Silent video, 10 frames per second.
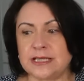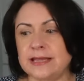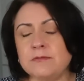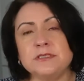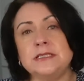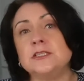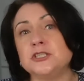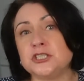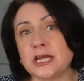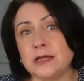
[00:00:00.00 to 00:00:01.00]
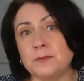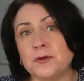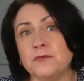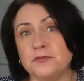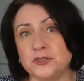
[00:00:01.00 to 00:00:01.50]
and that was in the shape
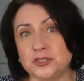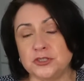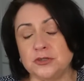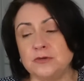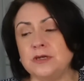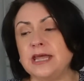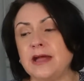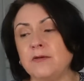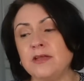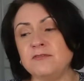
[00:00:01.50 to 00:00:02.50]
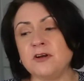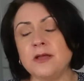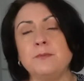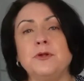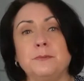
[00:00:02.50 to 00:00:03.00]
of the shoe. Now, if
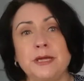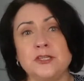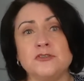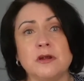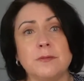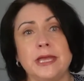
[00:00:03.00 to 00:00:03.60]
I put a picture up